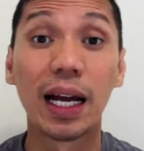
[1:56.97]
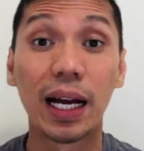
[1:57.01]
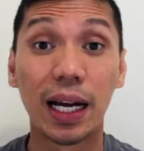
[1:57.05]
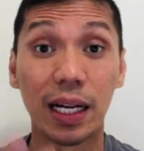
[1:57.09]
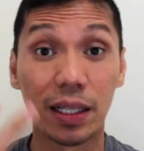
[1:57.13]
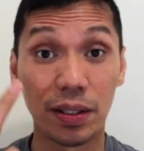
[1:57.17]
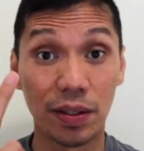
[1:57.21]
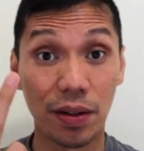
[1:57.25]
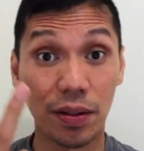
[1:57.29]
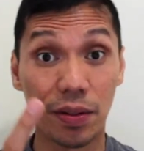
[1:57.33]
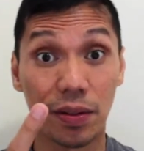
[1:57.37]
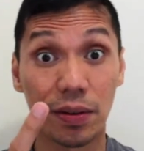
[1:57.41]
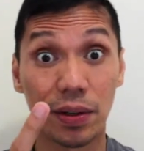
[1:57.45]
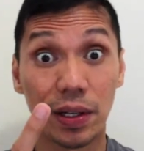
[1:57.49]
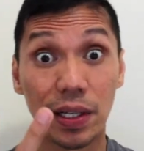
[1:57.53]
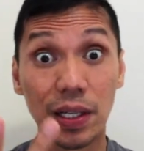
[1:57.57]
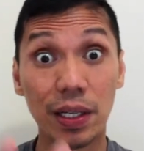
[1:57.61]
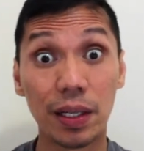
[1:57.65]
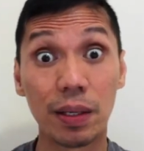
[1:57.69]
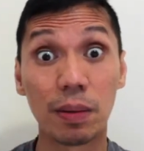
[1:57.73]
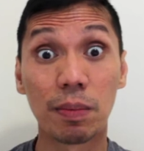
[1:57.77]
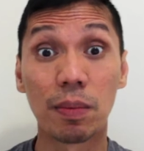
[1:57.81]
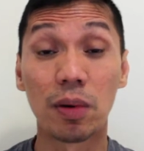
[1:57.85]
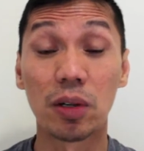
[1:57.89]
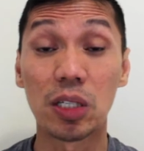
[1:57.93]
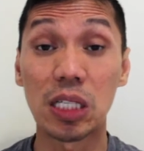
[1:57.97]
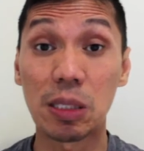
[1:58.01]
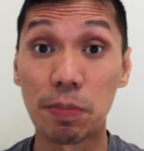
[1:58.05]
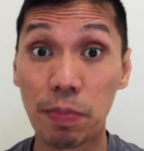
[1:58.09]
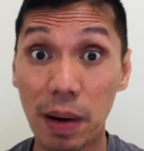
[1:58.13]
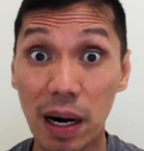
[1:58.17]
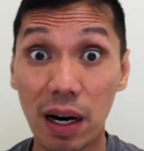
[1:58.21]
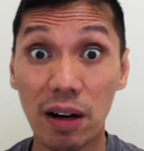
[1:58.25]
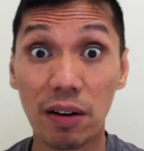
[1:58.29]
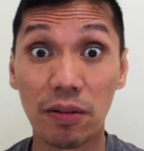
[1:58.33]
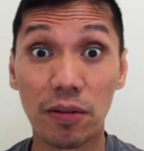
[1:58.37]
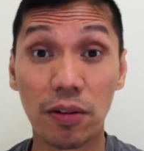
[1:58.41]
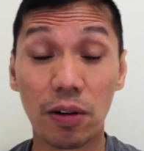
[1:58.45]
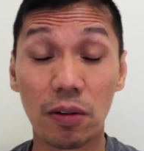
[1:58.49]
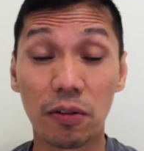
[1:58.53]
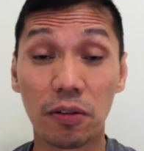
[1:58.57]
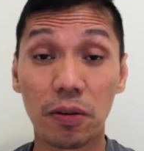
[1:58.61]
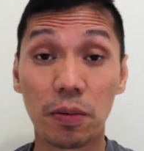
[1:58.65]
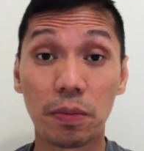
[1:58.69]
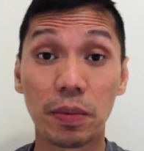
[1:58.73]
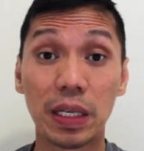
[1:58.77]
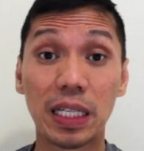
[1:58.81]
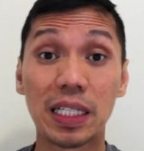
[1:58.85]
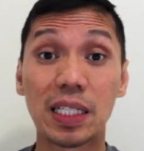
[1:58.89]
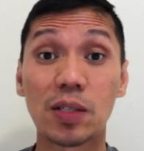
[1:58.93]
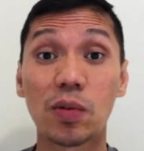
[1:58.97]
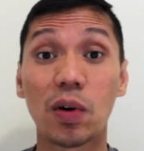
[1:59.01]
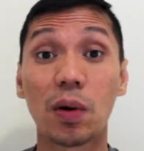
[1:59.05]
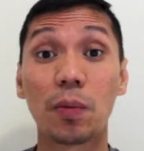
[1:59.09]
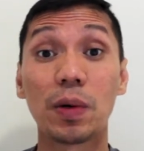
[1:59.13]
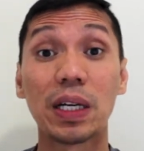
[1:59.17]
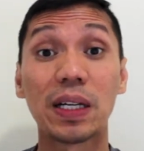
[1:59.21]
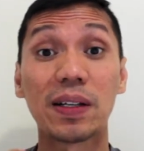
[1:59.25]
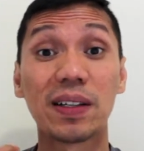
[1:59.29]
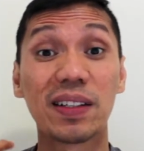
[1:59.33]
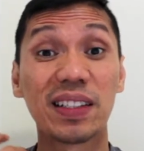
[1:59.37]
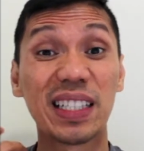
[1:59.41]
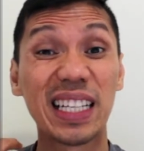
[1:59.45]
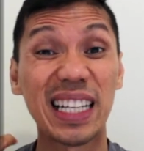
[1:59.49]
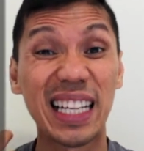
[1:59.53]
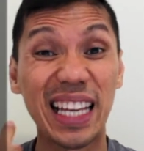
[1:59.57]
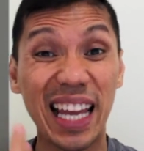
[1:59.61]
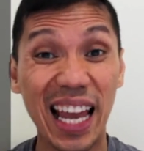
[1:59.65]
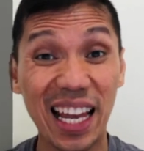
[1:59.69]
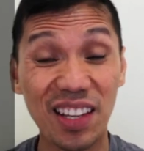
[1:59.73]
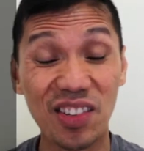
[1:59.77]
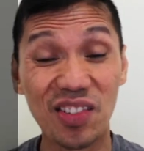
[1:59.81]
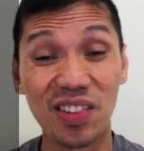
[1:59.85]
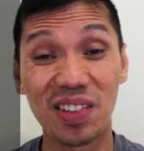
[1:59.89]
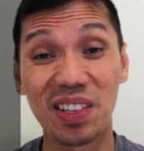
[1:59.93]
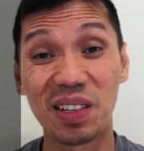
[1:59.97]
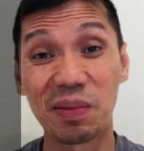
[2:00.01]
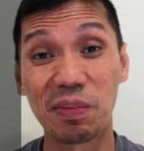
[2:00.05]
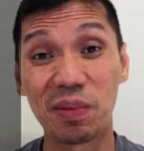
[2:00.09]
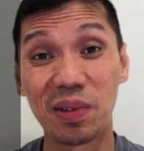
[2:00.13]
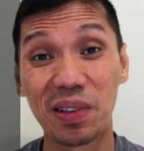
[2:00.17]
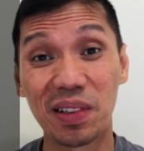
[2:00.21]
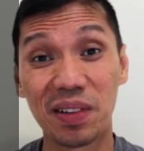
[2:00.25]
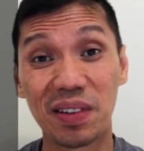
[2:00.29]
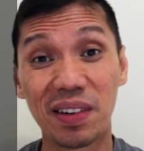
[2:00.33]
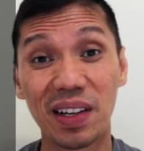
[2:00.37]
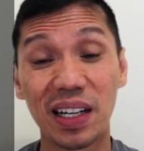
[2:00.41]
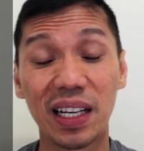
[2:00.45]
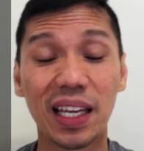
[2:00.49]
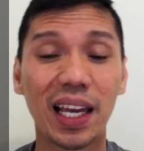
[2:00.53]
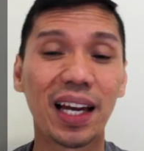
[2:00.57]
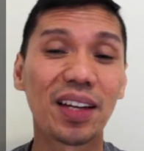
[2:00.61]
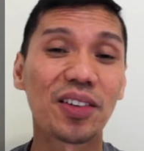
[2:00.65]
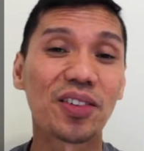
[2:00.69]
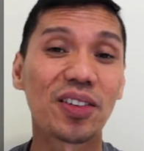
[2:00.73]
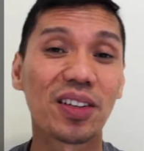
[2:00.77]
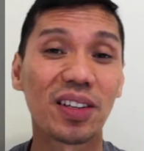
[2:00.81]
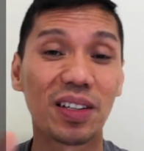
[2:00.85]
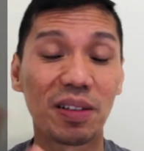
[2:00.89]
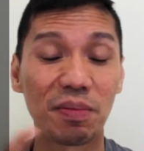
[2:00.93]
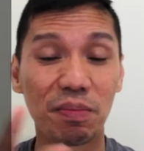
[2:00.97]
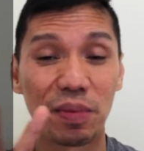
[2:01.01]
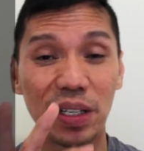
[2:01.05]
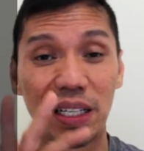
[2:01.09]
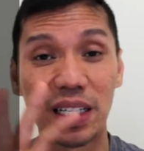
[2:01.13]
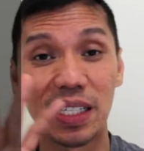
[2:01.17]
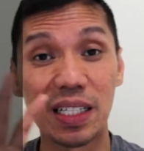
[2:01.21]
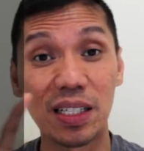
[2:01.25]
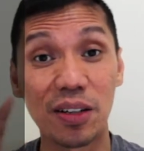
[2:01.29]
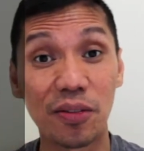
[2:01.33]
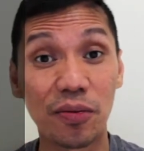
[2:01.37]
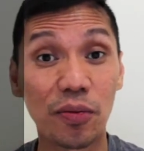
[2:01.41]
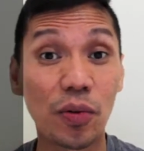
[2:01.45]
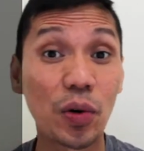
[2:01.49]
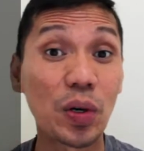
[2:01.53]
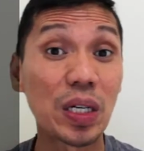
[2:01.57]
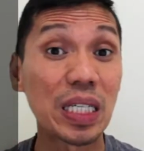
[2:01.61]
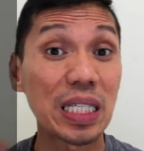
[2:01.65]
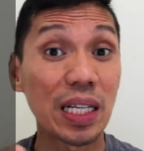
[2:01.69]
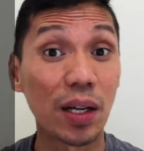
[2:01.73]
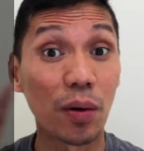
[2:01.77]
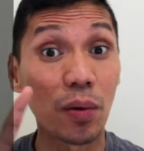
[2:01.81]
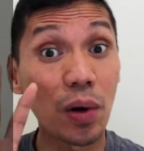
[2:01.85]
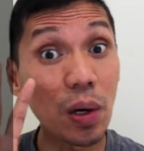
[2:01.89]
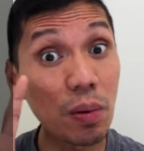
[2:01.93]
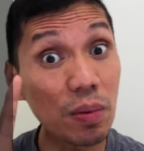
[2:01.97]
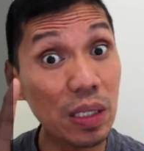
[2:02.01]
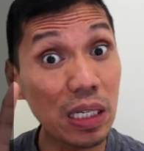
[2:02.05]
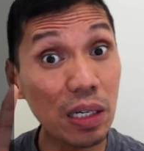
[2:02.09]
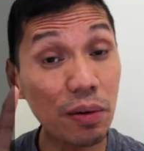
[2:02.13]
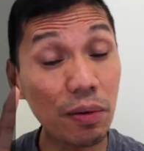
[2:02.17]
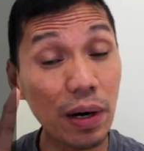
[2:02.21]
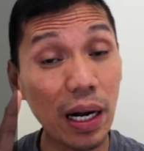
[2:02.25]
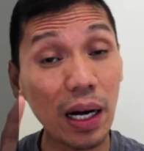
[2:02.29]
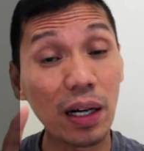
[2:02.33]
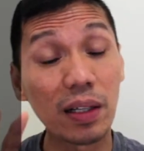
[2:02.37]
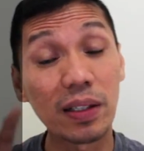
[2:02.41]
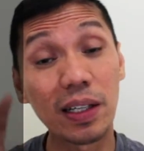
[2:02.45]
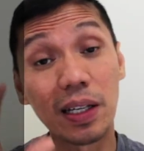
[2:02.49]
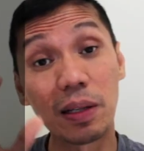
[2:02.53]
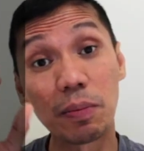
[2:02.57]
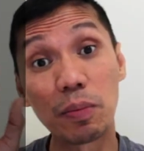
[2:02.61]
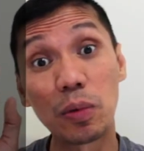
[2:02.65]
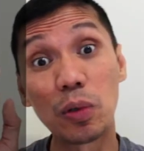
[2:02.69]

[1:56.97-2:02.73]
And the third, the most powerful for me, is what we call the Khechari Mudra. Khechari means the force that roams around, and